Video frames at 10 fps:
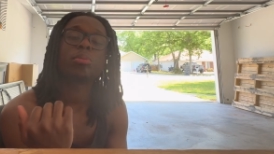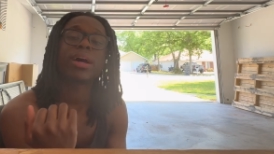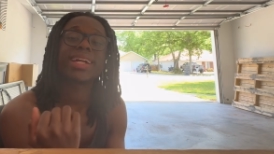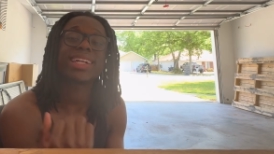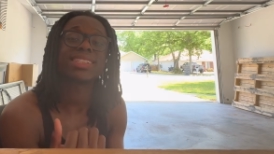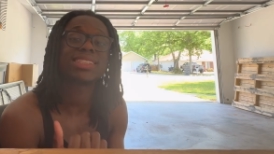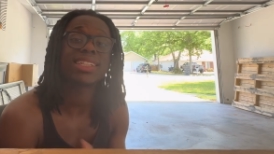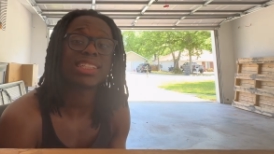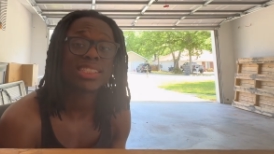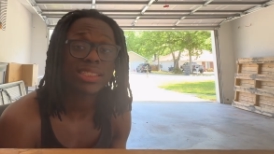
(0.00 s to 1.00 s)
by the
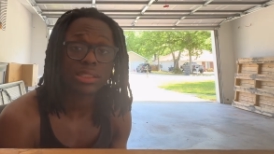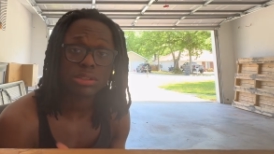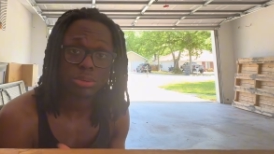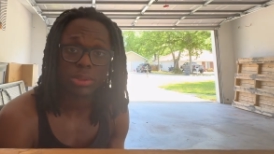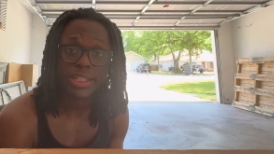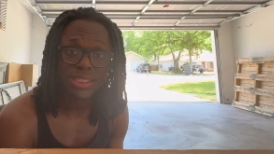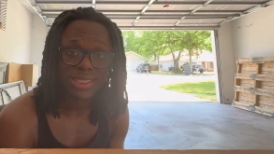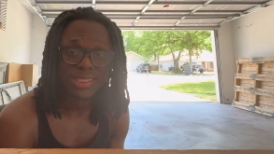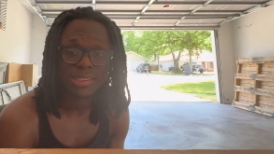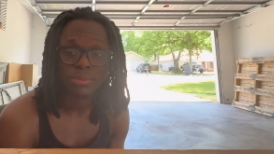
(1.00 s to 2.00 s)
same
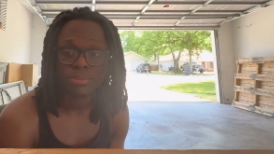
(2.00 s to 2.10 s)
situation